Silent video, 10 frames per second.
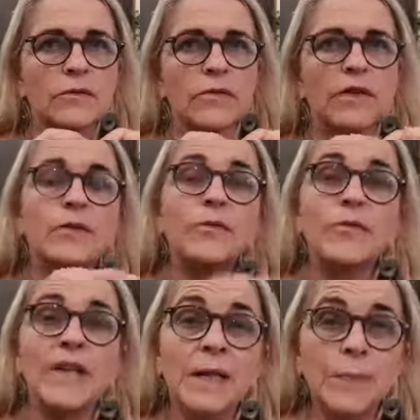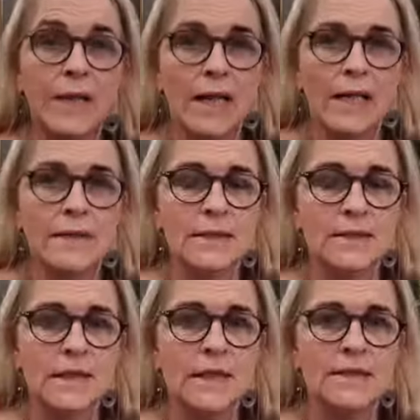when the fear
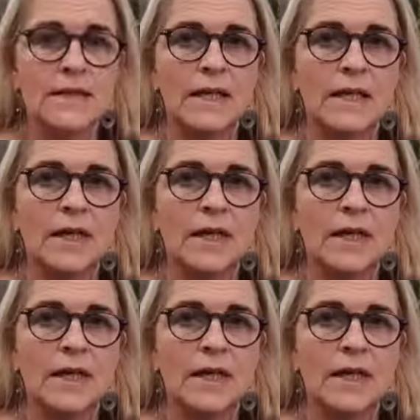paralysis kicks in.